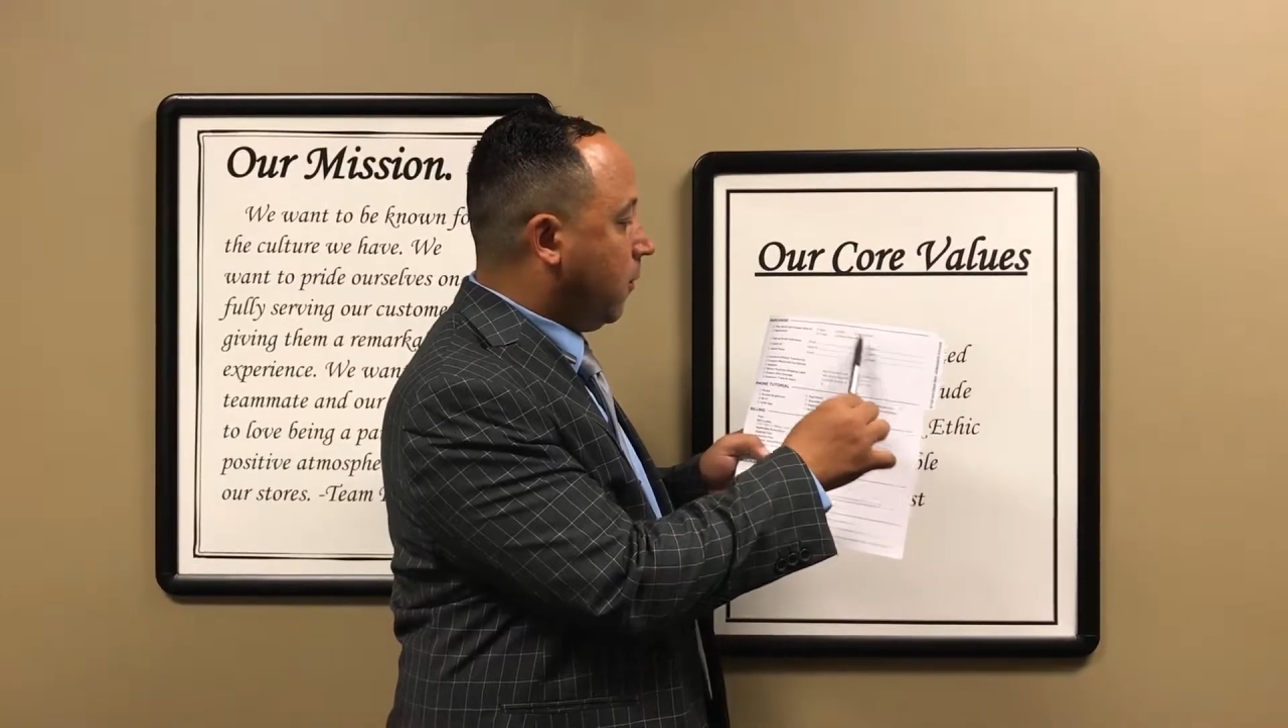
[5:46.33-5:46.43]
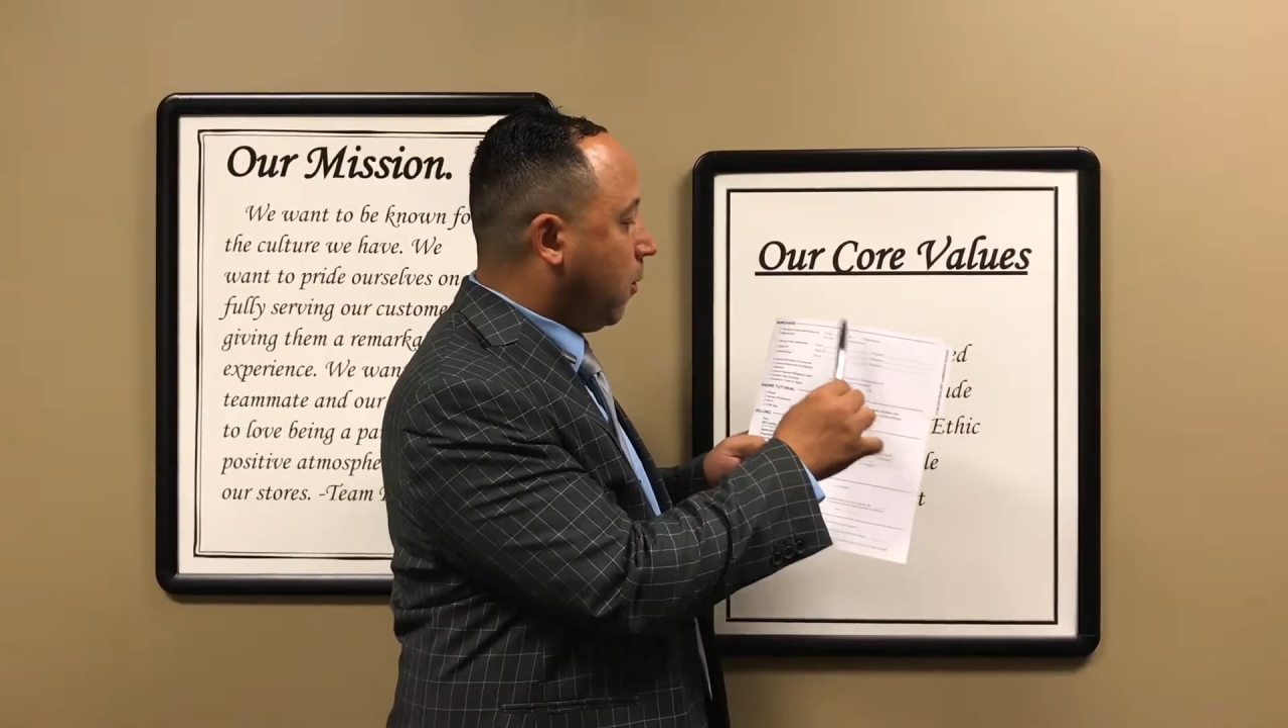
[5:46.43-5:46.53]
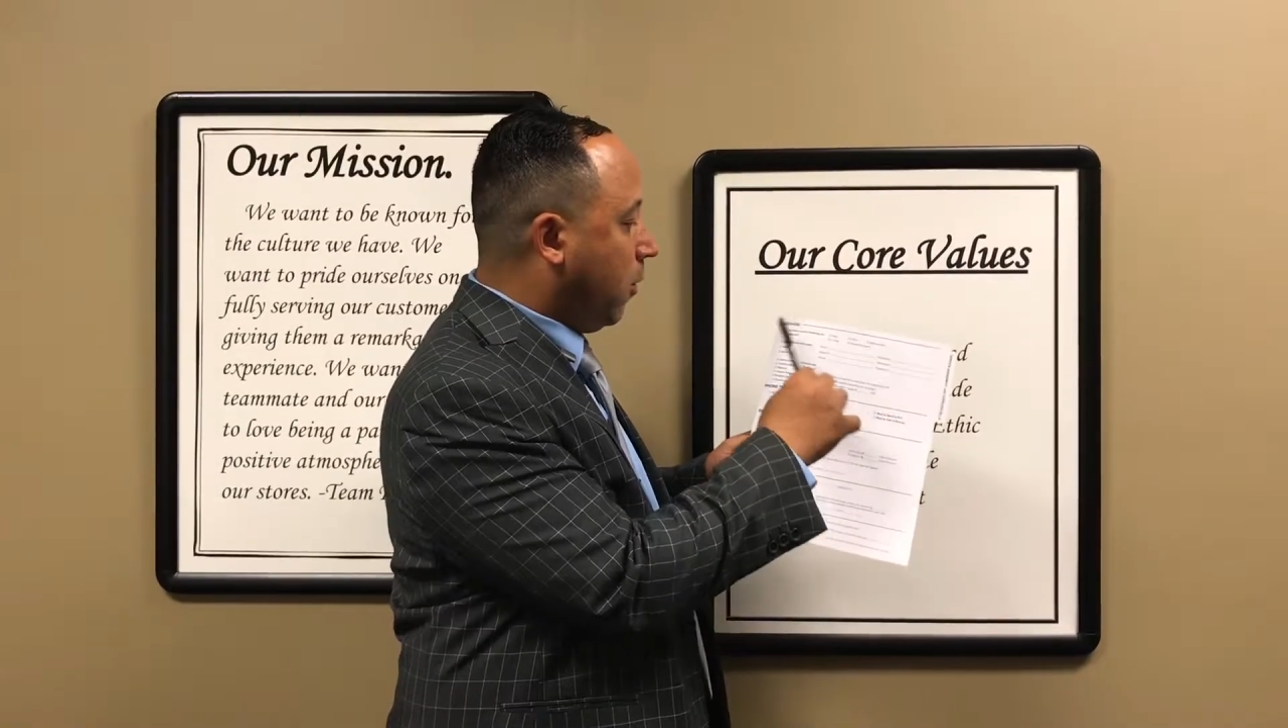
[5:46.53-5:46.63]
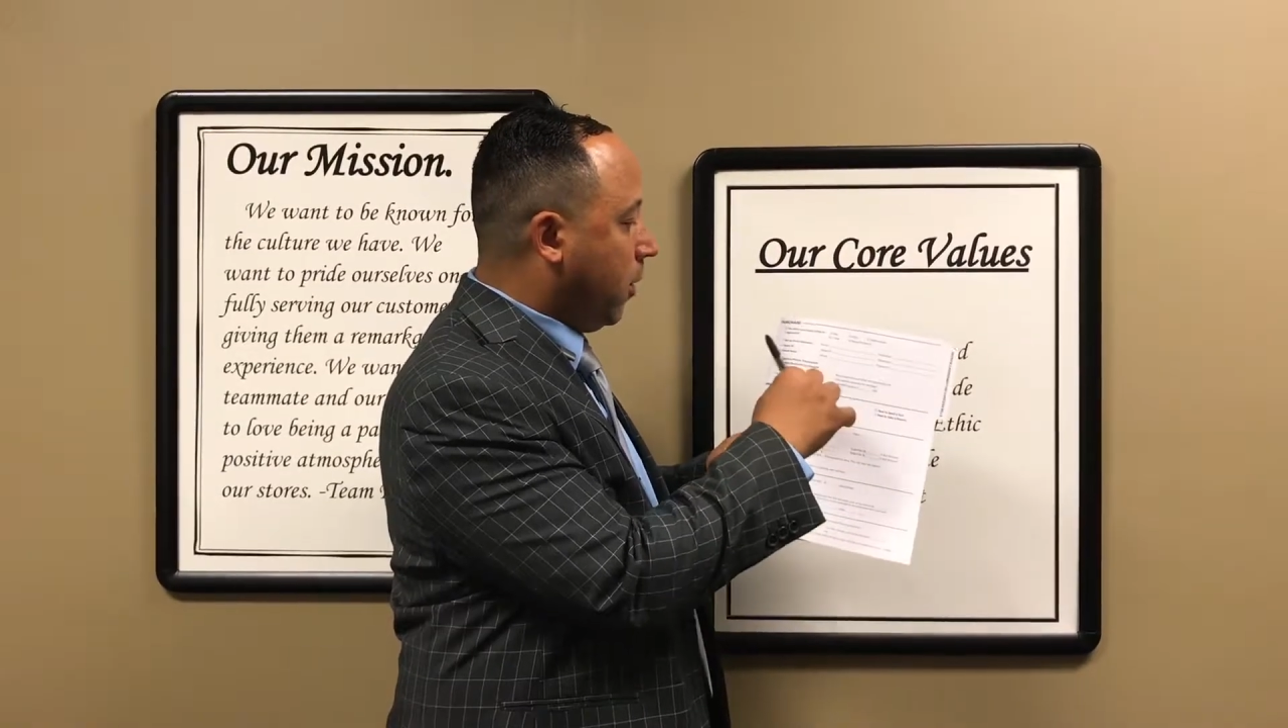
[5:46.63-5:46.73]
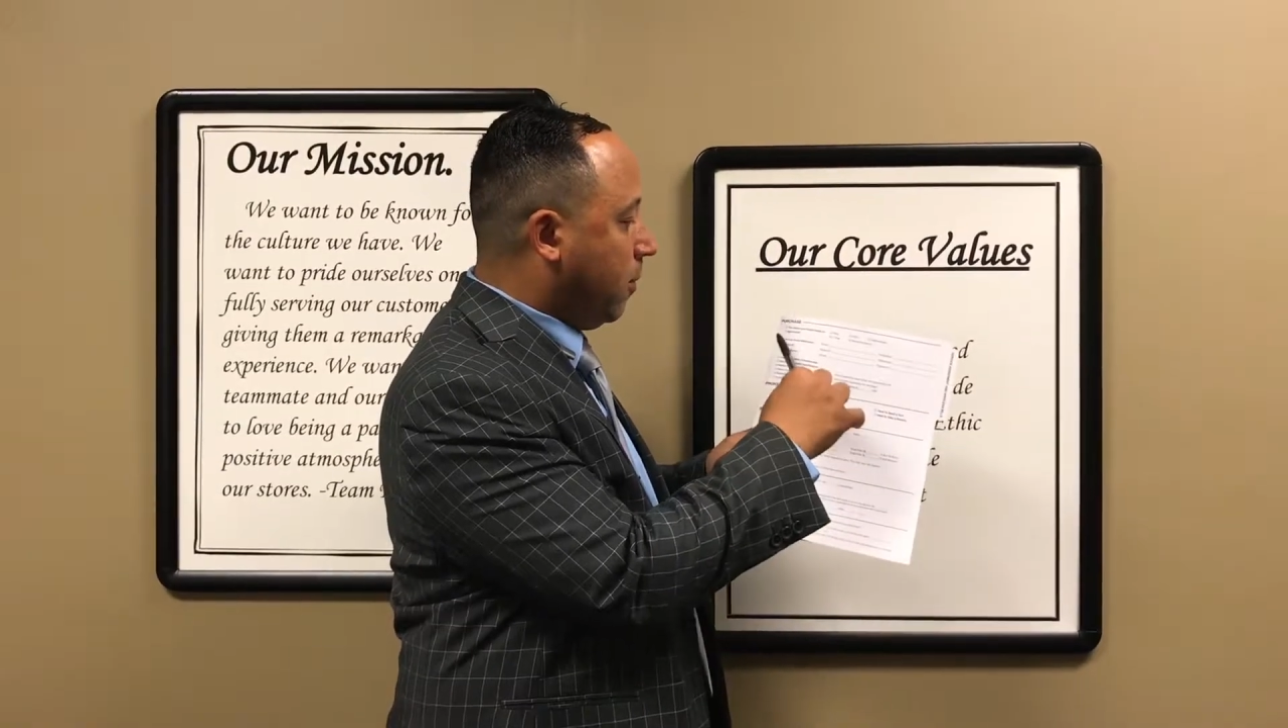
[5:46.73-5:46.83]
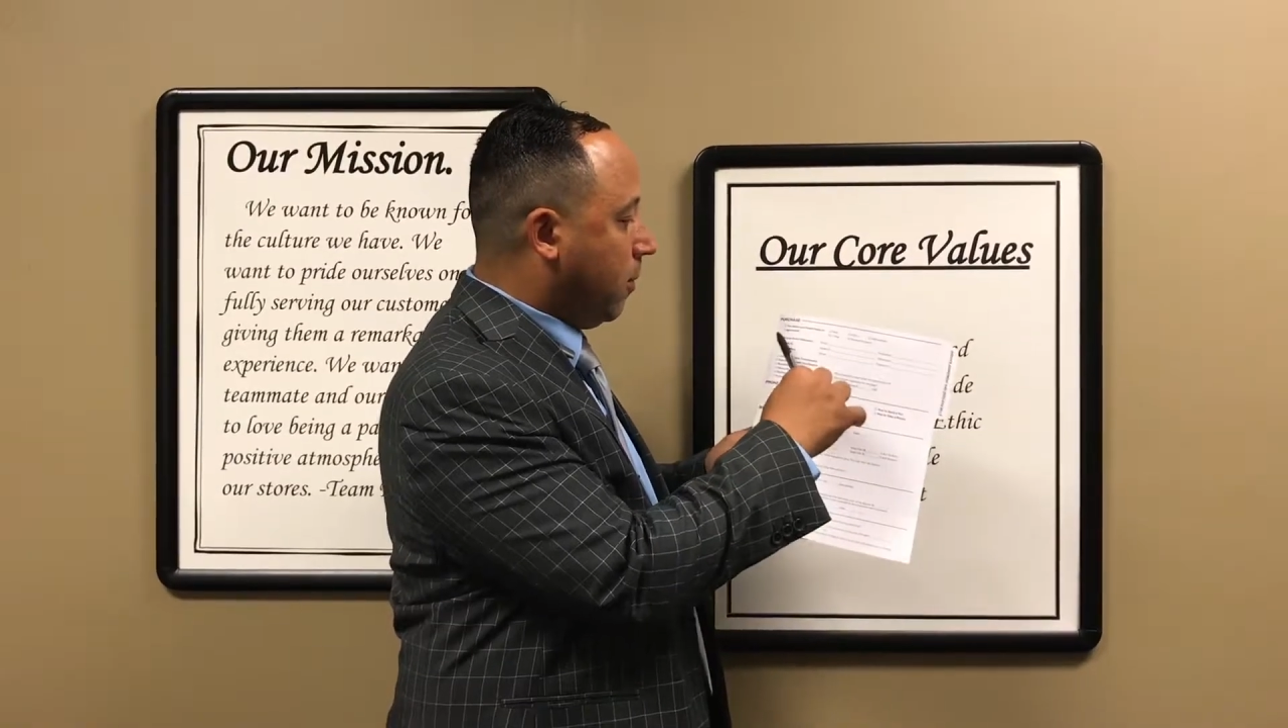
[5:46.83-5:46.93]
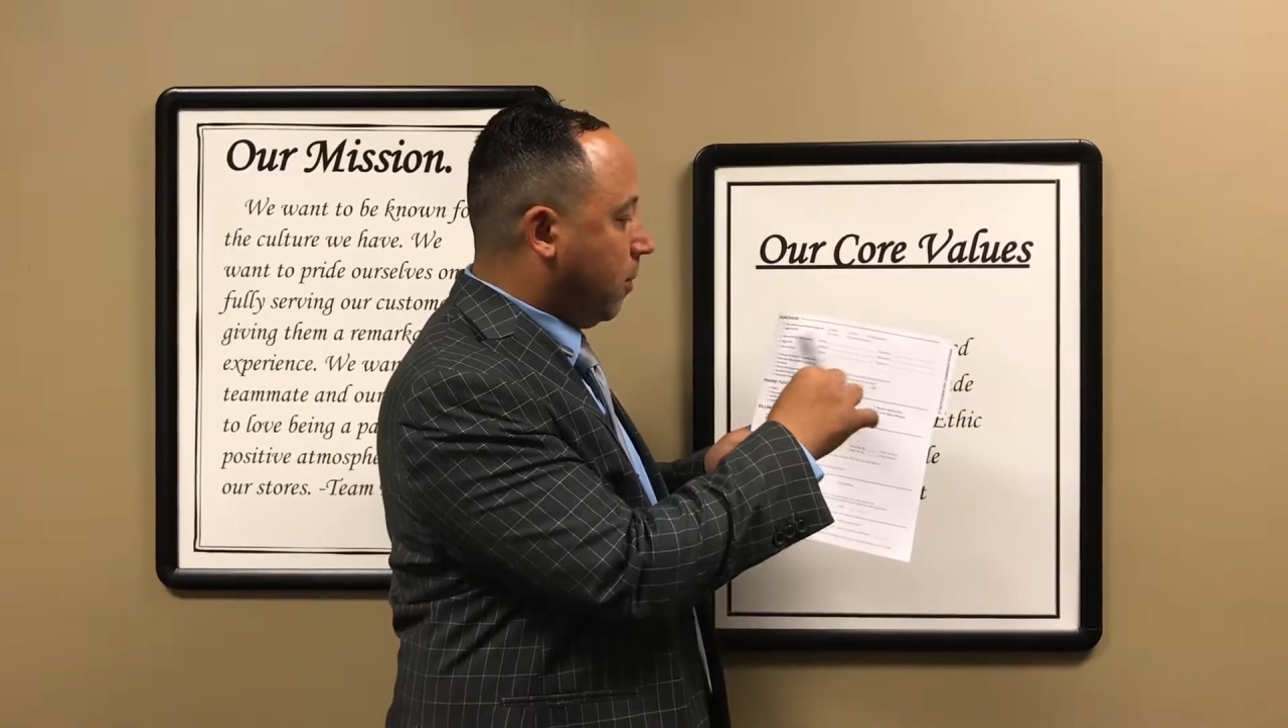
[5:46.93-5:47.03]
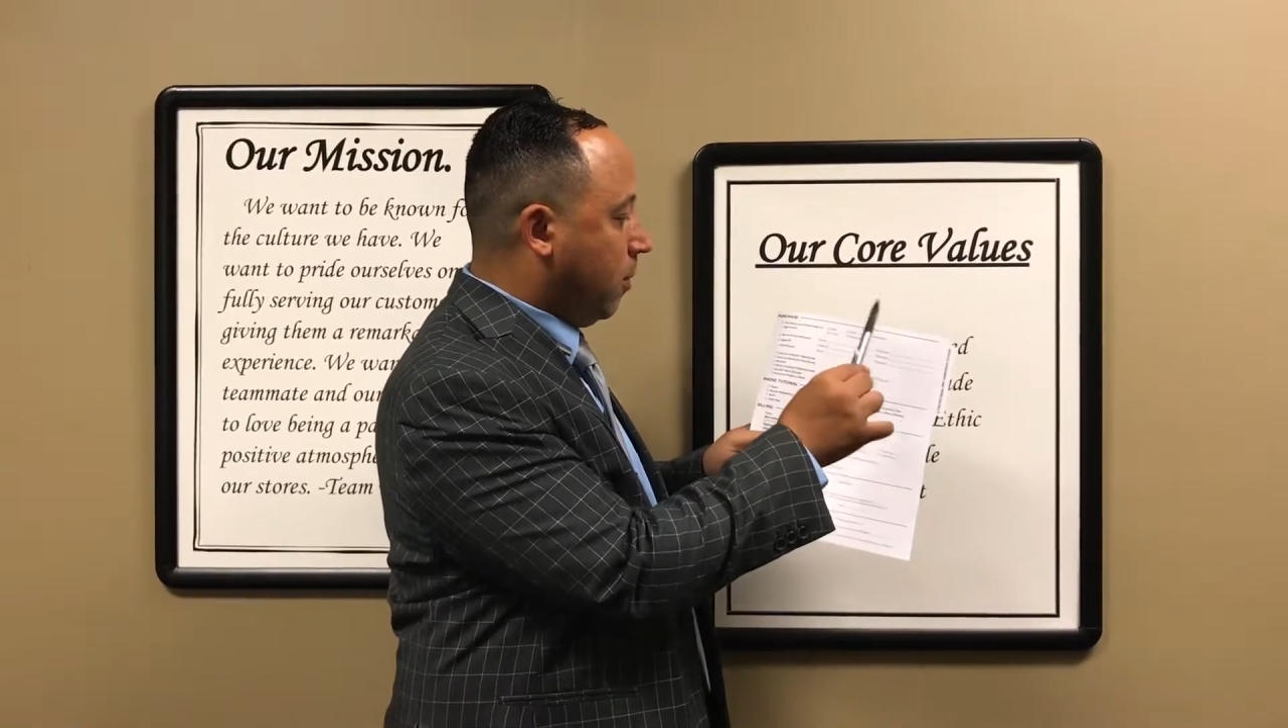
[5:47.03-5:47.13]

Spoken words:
for them,